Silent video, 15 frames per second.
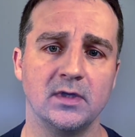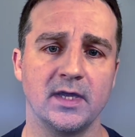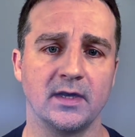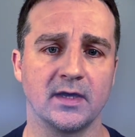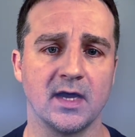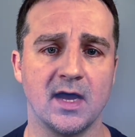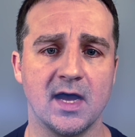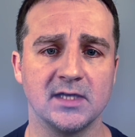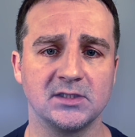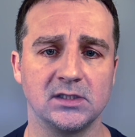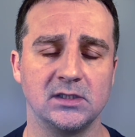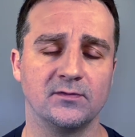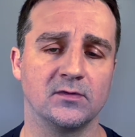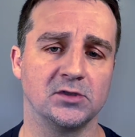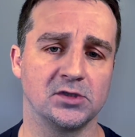and costly
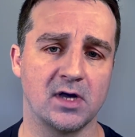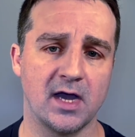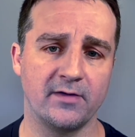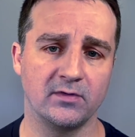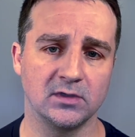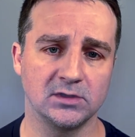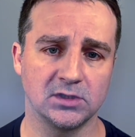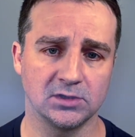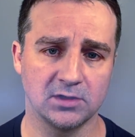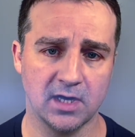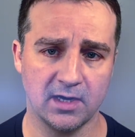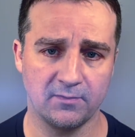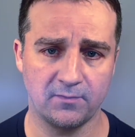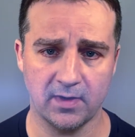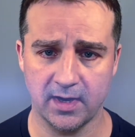for drivers to try
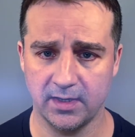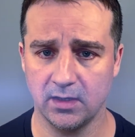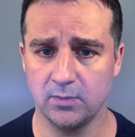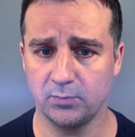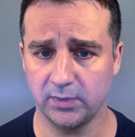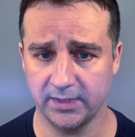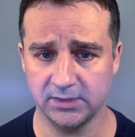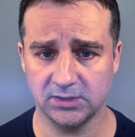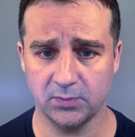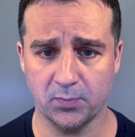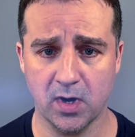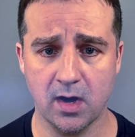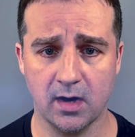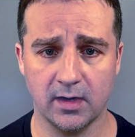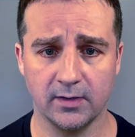to find a place to
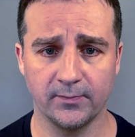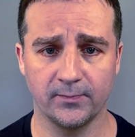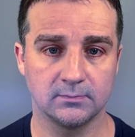park.